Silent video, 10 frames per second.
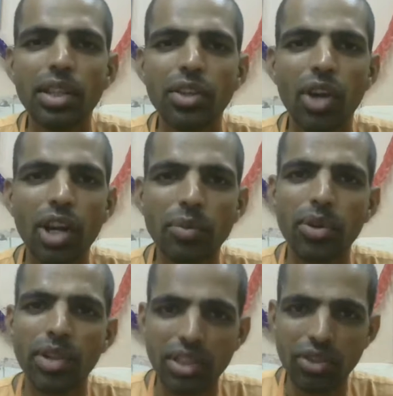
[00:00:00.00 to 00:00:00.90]
not
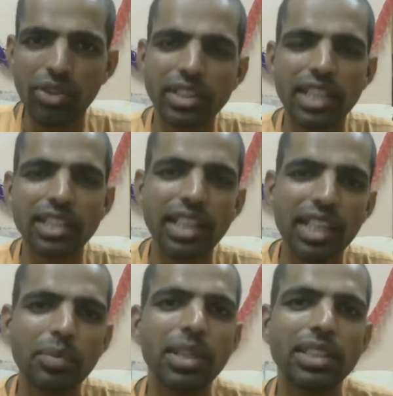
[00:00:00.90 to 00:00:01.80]
for his own sense
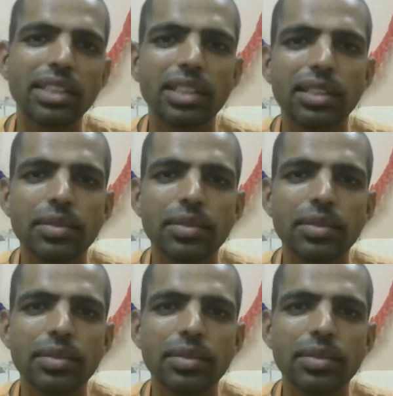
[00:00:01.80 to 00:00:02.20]
gratification.